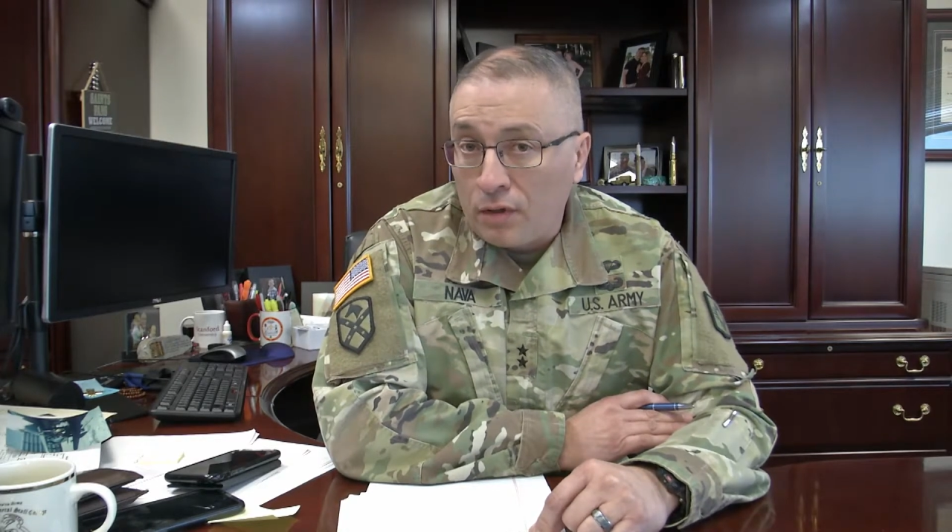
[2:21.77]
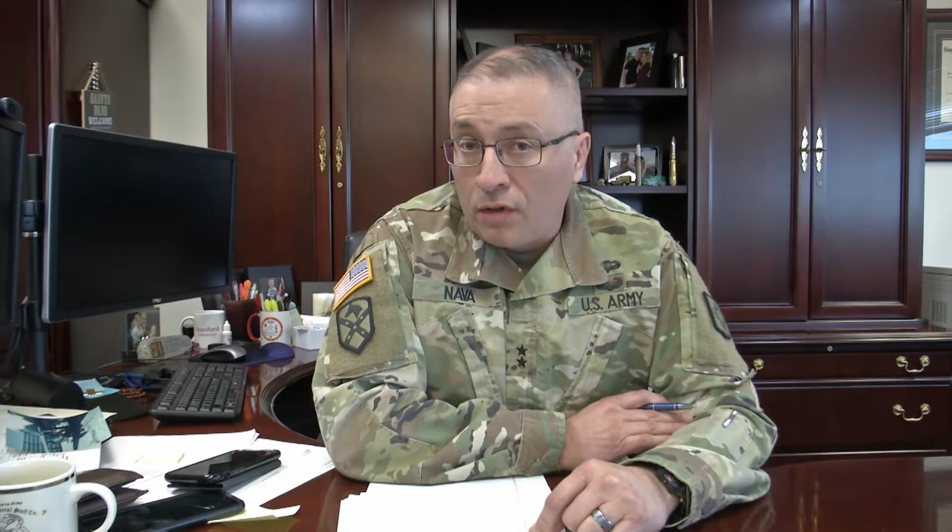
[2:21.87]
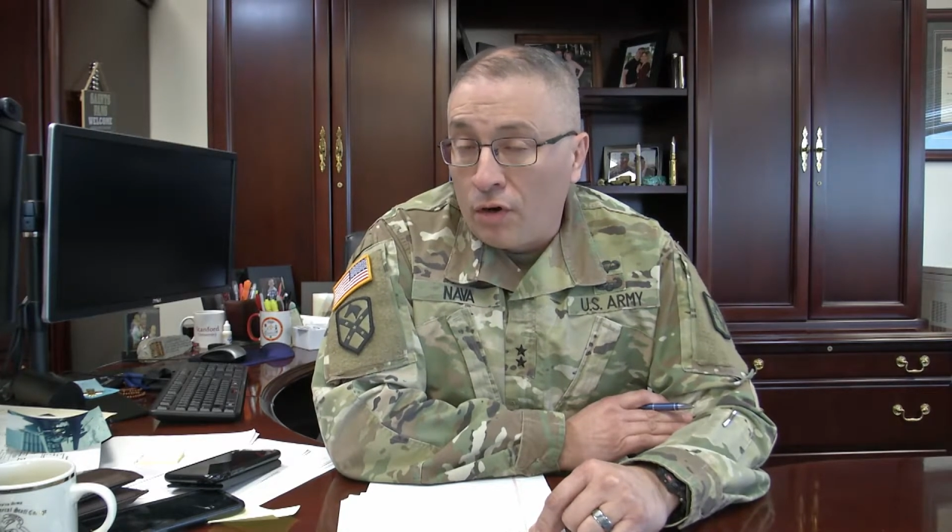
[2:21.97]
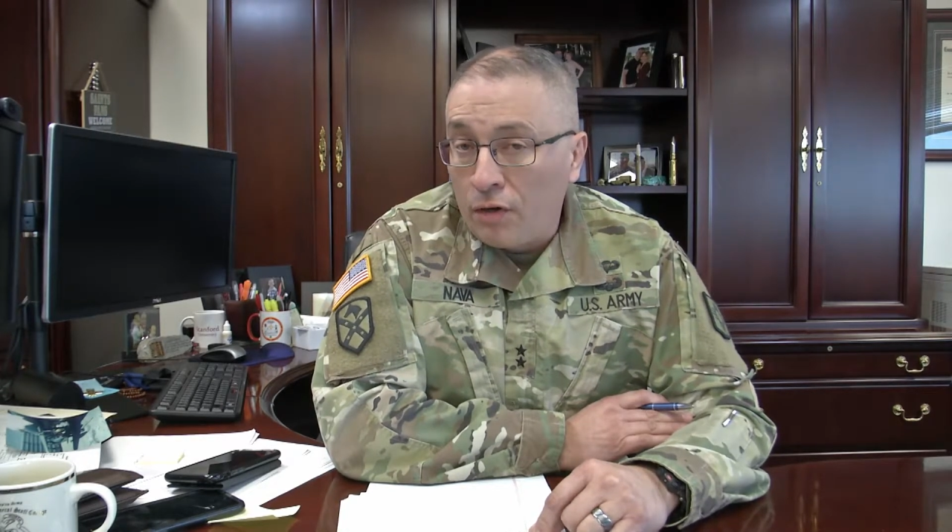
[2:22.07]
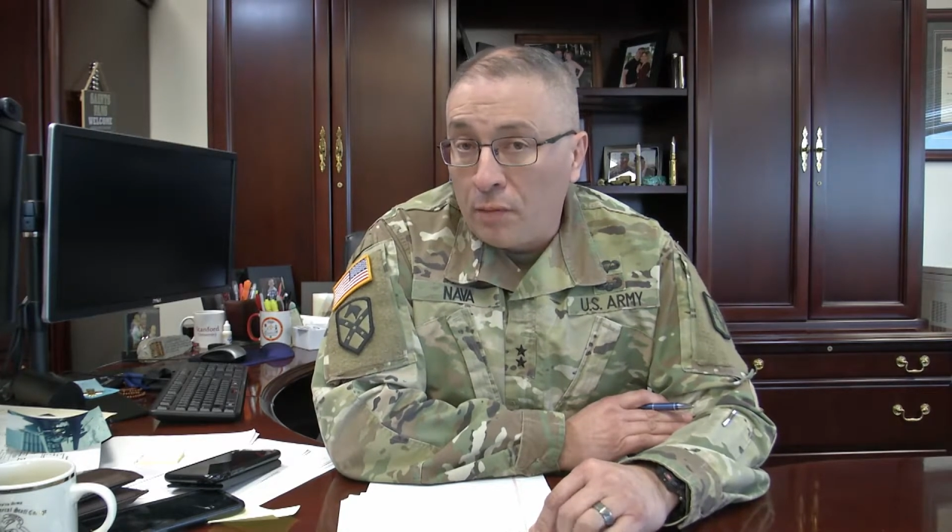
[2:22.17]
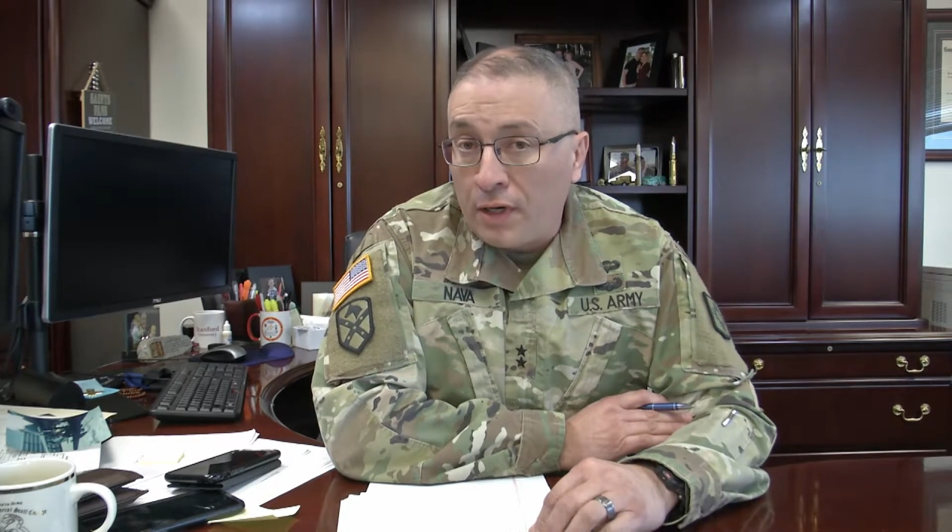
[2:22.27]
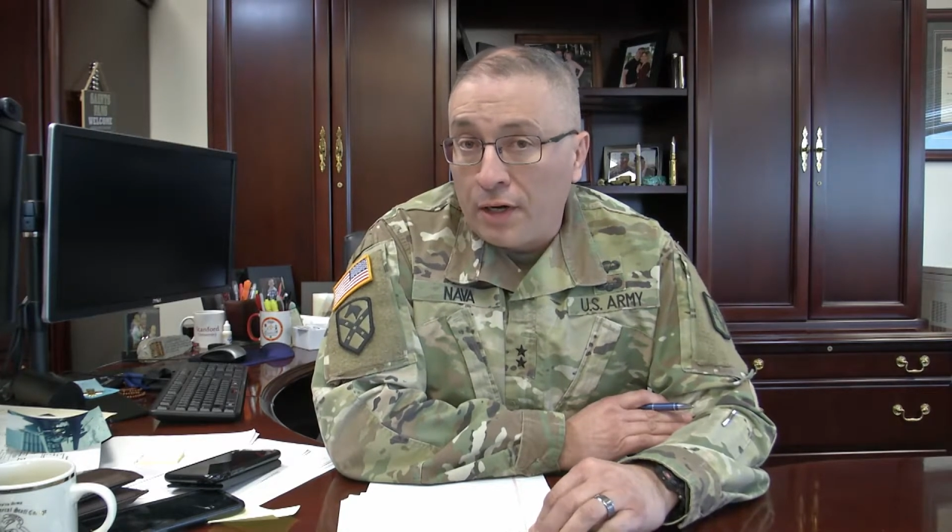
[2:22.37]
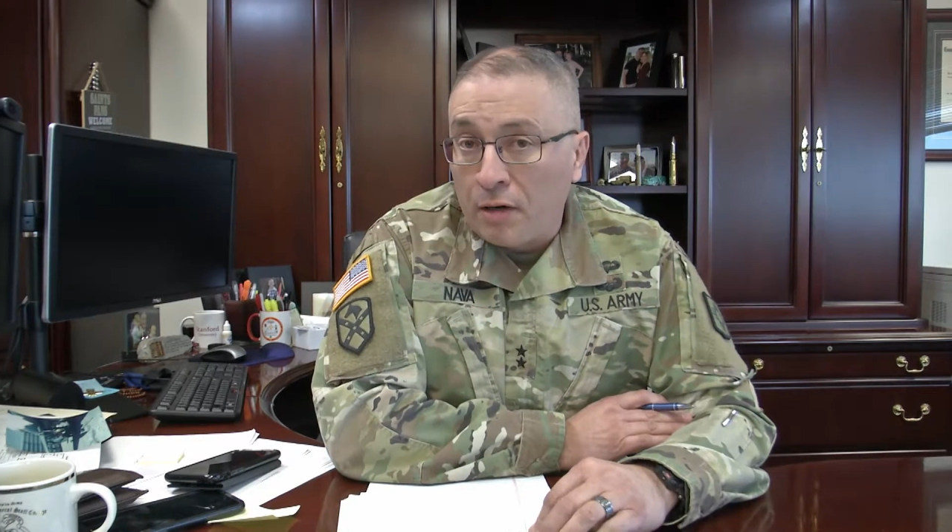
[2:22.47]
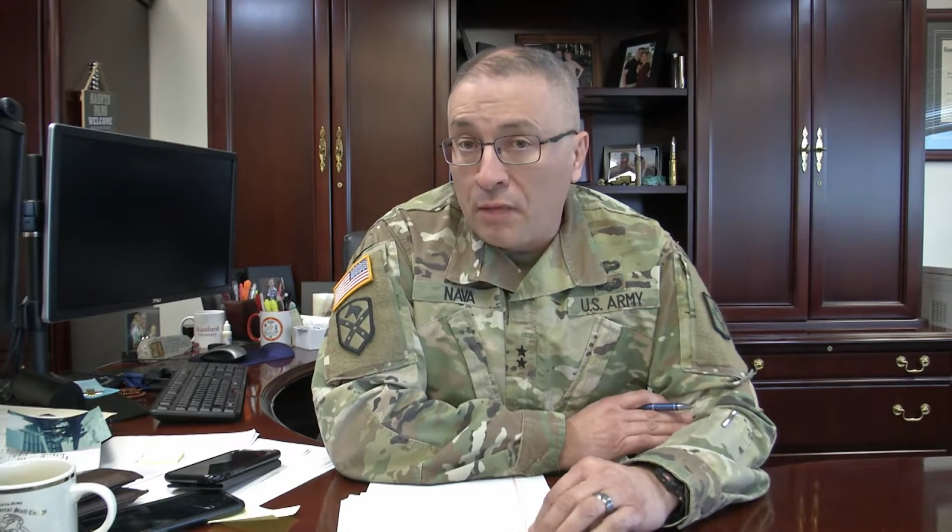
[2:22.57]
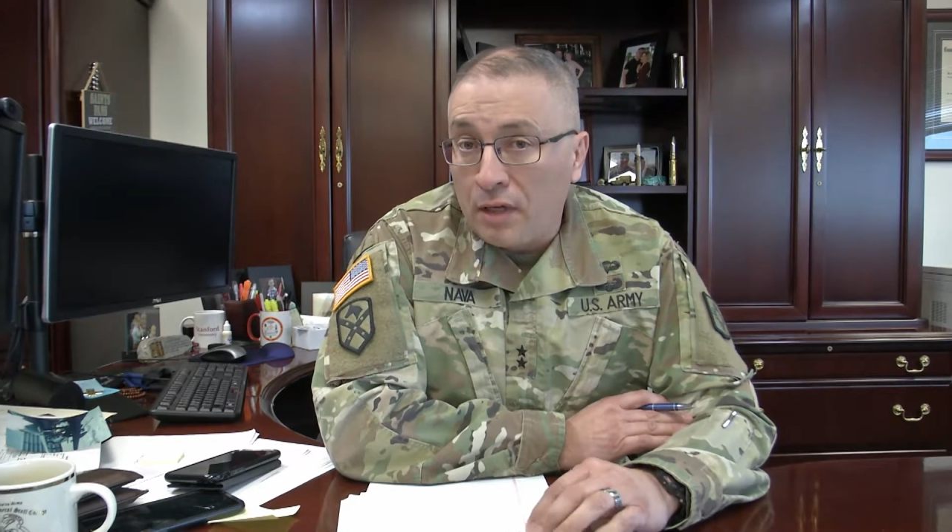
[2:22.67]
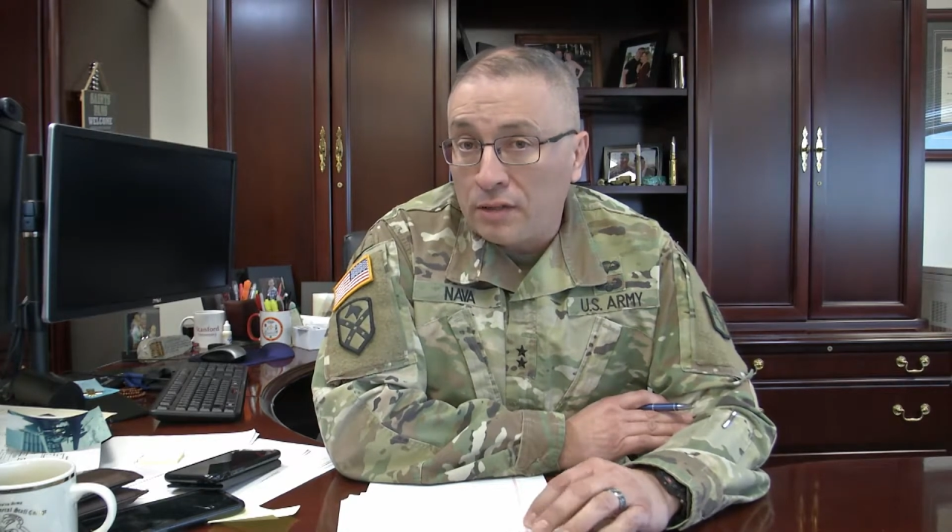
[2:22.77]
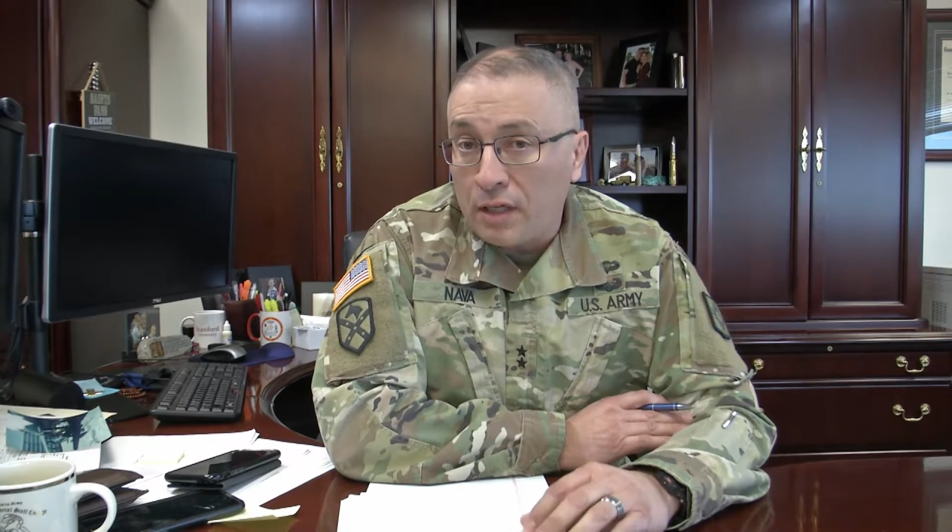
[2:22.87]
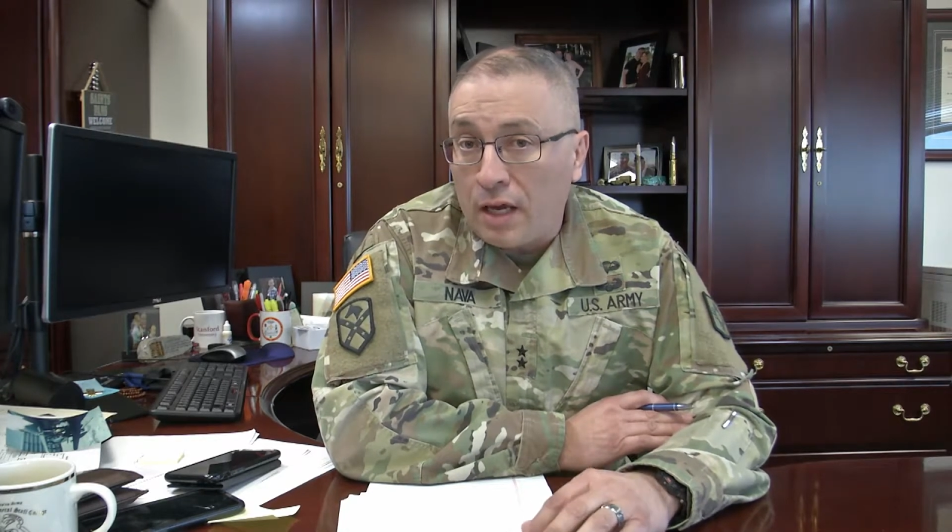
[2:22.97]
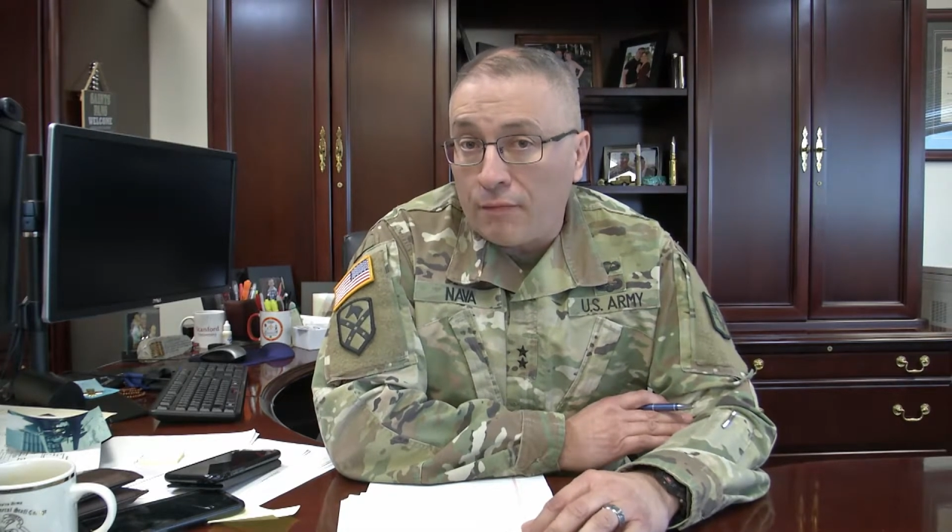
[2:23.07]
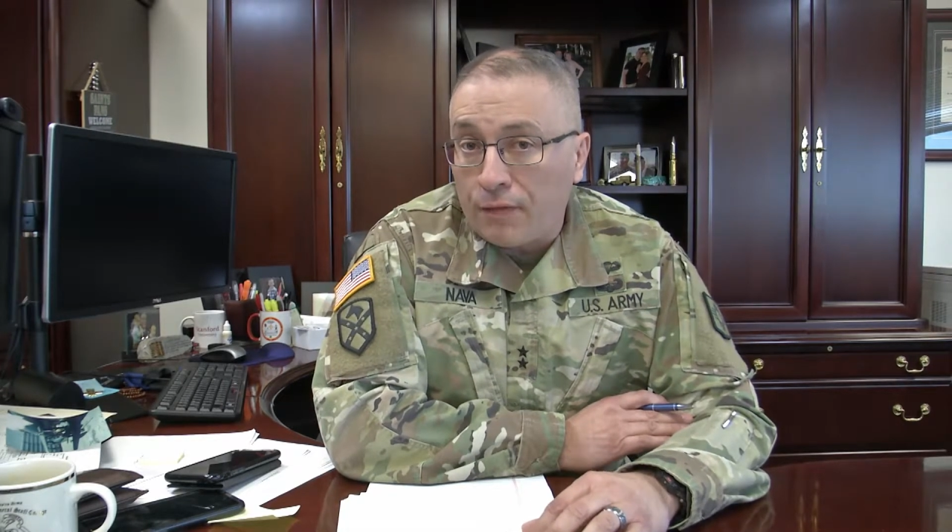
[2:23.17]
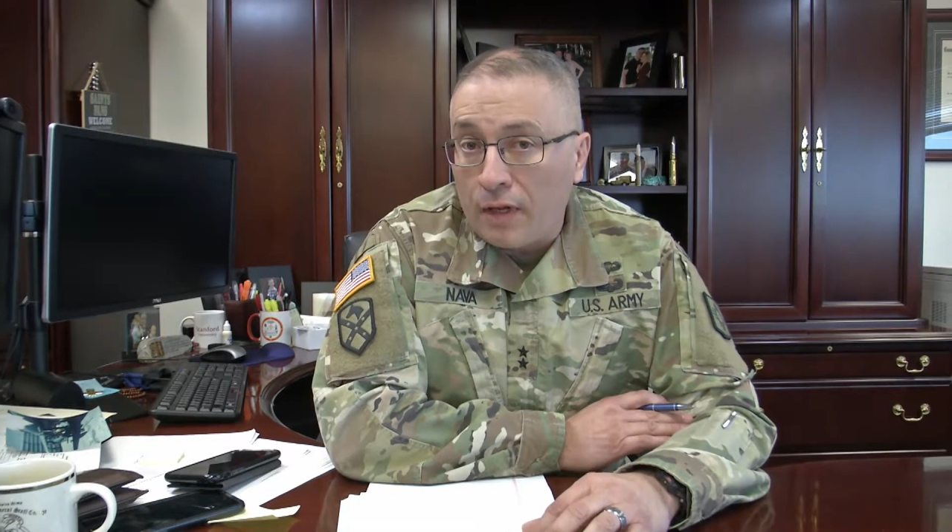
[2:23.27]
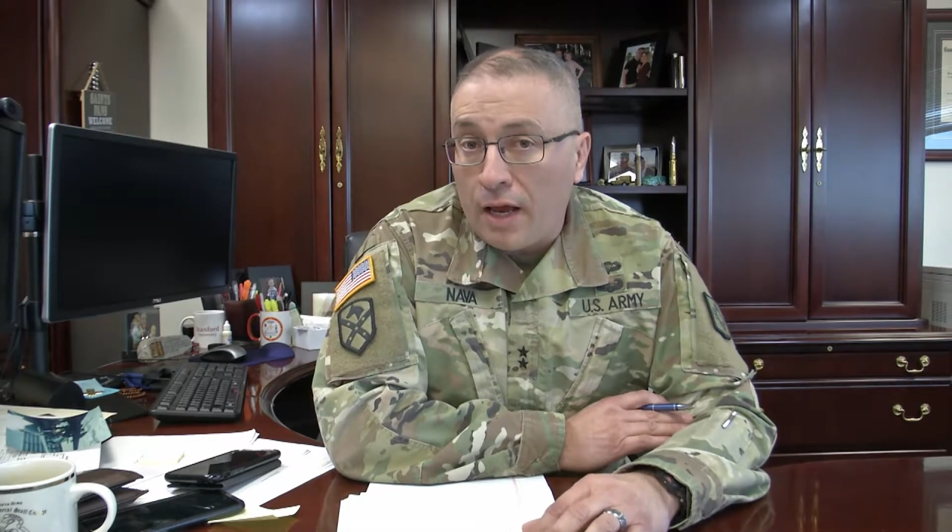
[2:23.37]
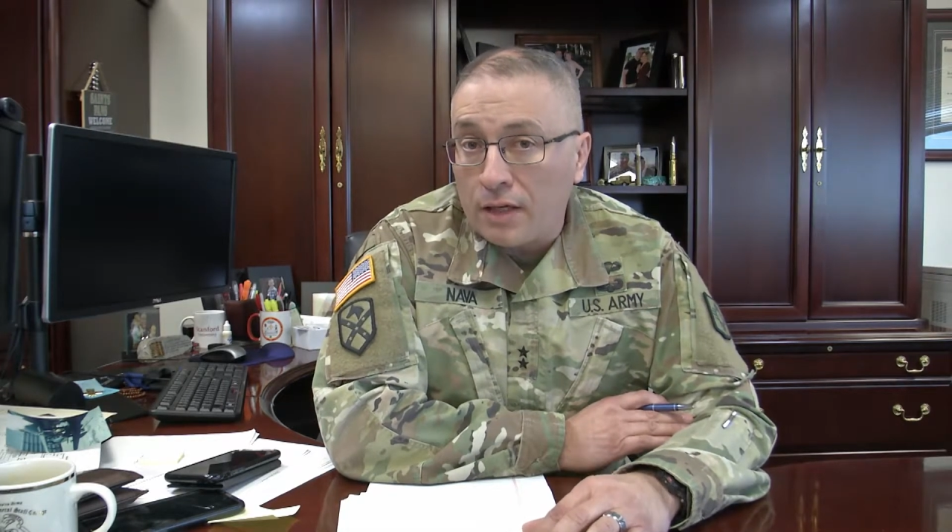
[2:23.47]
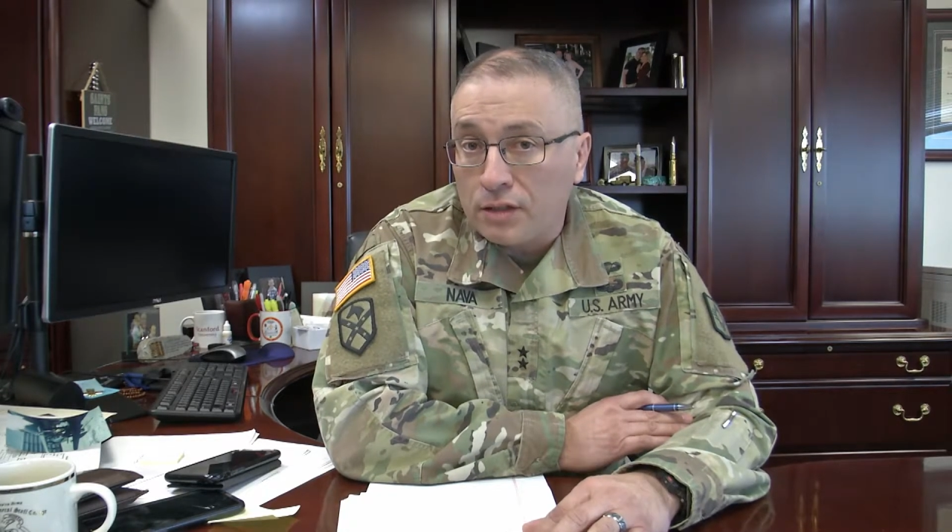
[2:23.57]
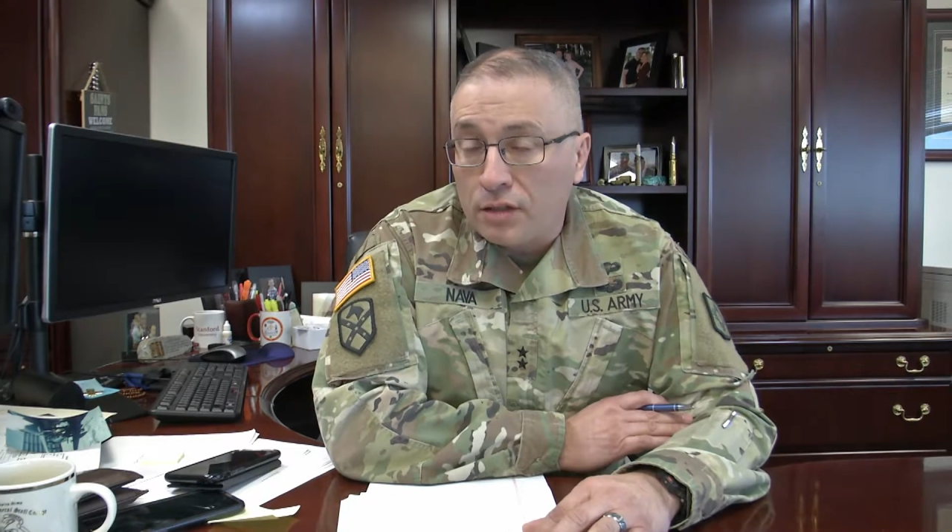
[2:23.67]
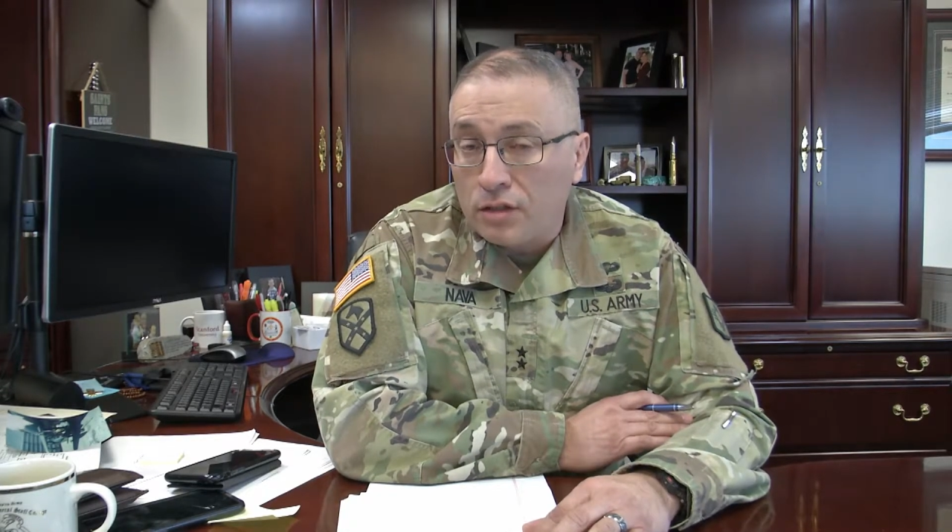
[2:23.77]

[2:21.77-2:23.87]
you know you've been hearing me say it for the last